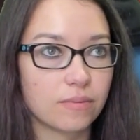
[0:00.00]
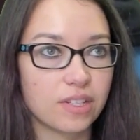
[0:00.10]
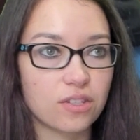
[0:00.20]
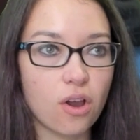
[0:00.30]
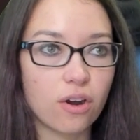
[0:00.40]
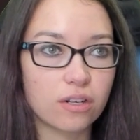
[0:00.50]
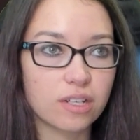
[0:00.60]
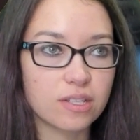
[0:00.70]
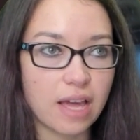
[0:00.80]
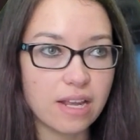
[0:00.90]
It's hard,
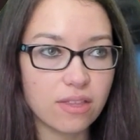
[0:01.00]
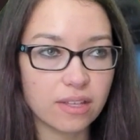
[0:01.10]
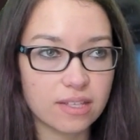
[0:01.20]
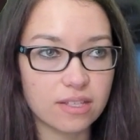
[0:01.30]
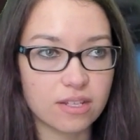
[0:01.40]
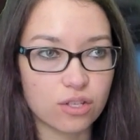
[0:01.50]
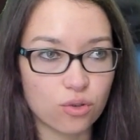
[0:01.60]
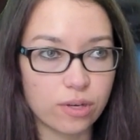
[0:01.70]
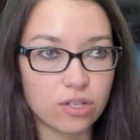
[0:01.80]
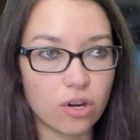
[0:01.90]
because anything that says
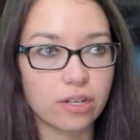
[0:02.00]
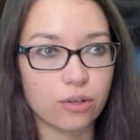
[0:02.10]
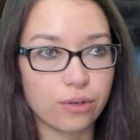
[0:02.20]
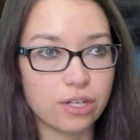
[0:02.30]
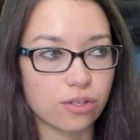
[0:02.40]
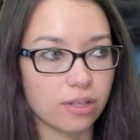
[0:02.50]
destroy target creature,